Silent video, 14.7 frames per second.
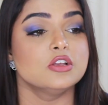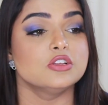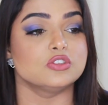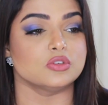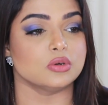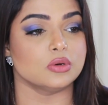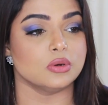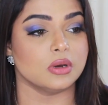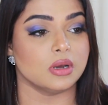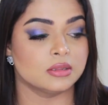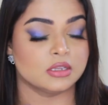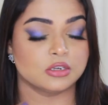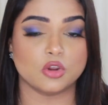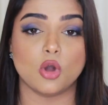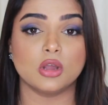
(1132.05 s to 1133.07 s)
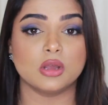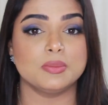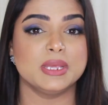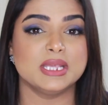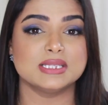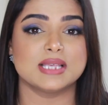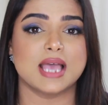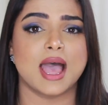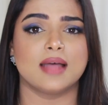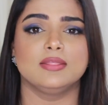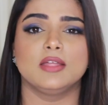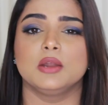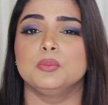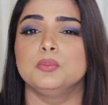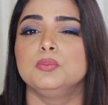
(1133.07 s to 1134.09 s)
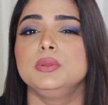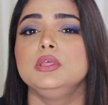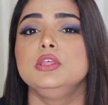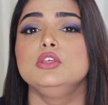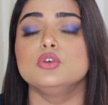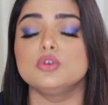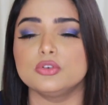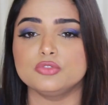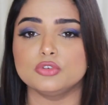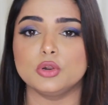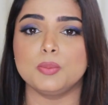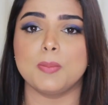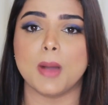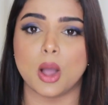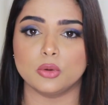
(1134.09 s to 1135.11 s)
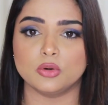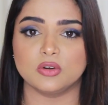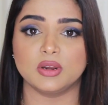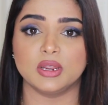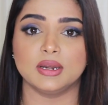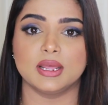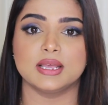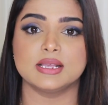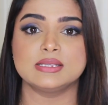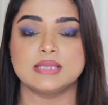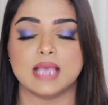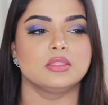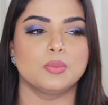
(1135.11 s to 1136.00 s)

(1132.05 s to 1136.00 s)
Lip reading: So the tonka beans add that beautiful powderiness.